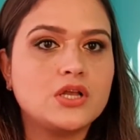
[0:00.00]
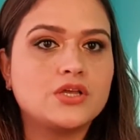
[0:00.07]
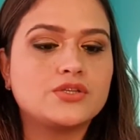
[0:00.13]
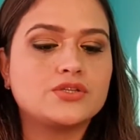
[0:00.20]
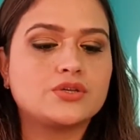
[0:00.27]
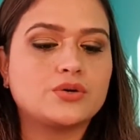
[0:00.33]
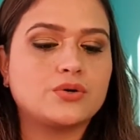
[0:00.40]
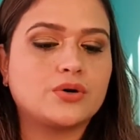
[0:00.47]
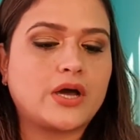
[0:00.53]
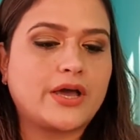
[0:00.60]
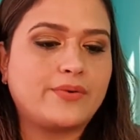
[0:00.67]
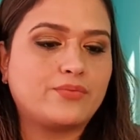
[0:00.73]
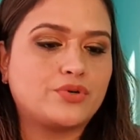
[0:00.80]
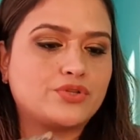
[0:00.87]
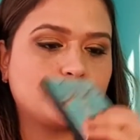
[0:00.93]
So
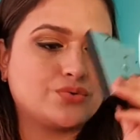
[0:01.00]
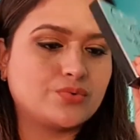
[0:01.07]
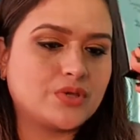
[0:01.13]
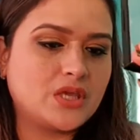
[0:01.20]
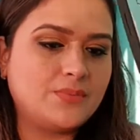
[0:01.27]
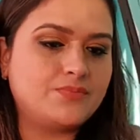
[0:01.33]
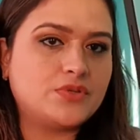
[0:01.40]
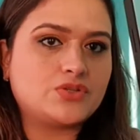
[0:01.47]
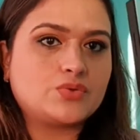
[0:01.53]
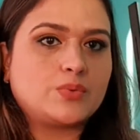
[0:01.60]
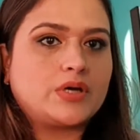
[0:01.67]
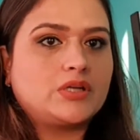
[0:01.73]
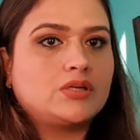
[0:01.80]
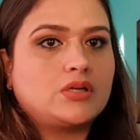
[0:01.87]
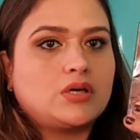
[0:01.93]
I want to keep this
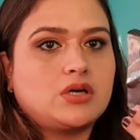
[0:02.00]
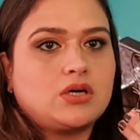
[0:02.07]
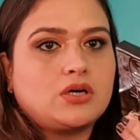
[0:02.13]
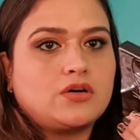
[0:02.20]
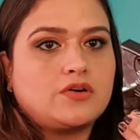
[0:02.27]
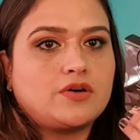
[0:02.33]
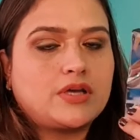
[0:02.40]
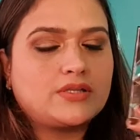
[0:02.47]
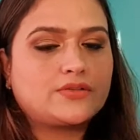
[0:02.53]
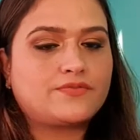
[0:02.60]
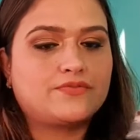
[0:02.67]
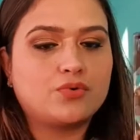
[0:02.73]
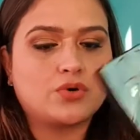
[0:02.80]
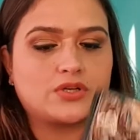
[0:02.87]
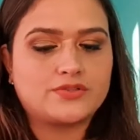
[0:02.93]
one as a
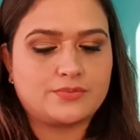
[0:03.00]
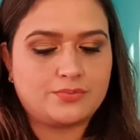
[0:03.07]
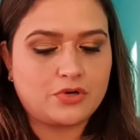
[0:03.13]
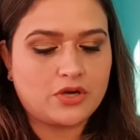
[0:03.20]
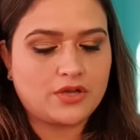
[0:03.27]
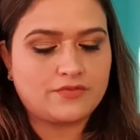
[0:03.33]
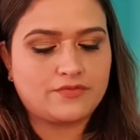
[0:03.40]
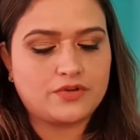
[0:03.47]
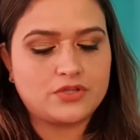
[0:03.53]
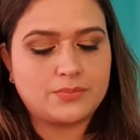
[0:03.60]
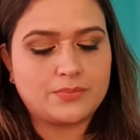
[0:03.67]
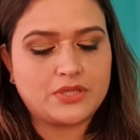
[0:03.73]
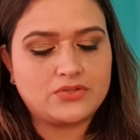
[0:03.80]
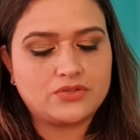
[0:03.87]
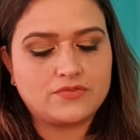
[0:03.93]
focus product for the
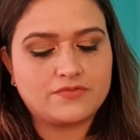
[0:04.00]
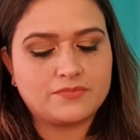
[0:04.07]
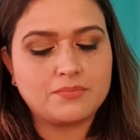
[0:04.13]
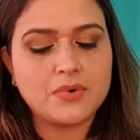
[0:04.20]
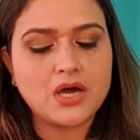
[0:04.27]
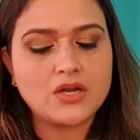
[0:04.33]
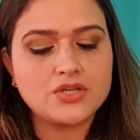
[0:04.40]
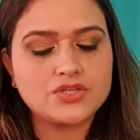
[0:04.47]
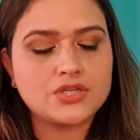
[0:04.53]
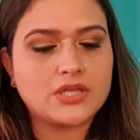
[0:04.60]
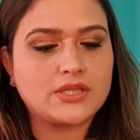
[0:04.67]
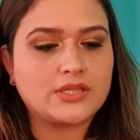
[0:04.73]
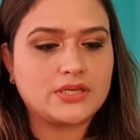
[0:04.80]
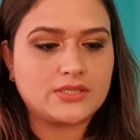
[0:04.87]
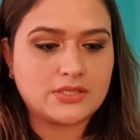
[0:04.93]
month of March,
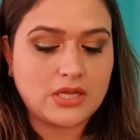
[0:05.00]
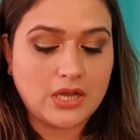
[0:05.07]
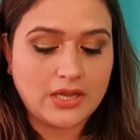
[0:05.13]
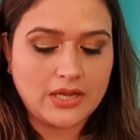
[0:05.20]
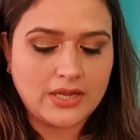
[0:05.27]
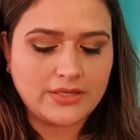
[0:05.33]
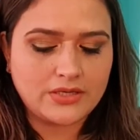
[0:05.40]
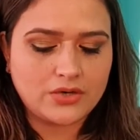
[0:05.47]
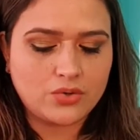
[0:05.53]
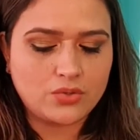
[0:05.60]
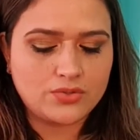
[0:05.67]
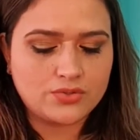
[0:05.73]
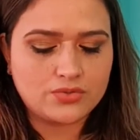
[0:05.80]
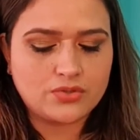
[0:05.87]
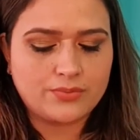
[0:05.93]
and there is highlighter
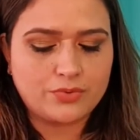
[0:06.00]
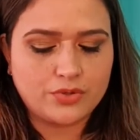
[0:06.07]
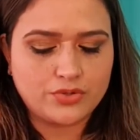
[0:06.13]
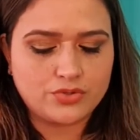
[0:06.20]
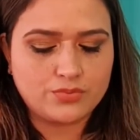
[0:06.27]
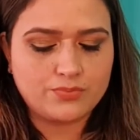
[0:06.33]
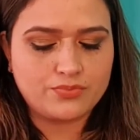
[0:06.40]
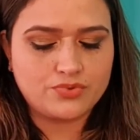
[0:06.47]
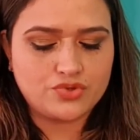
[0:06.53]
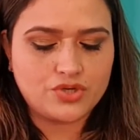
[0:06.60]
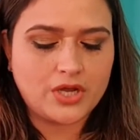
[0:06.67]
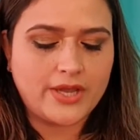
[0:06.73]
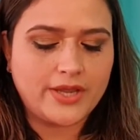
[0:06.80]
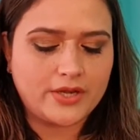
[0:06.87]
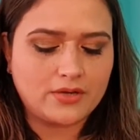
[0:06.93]
also, so I'm going to
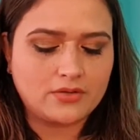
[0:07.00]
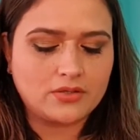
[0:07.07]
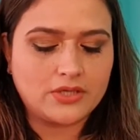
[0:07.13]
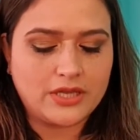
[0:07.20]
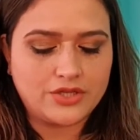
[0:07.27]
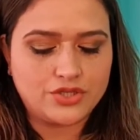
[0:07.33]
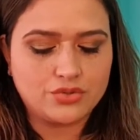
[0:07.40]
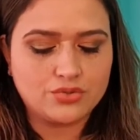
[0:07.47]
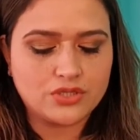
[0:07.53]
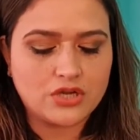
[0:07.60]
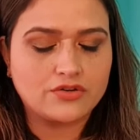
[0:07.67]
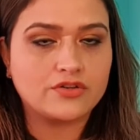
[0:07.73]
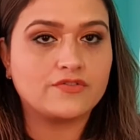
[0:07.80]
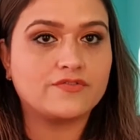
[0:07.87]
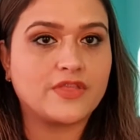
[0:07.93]
try and get use
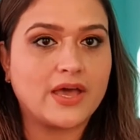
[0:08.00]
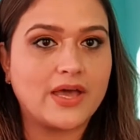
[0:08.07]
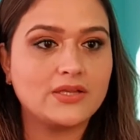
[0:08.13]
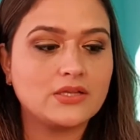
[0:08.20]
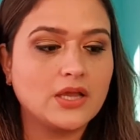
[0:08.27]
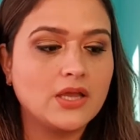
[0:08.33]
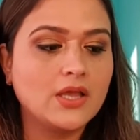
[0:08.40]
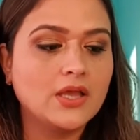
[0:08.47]
out of that.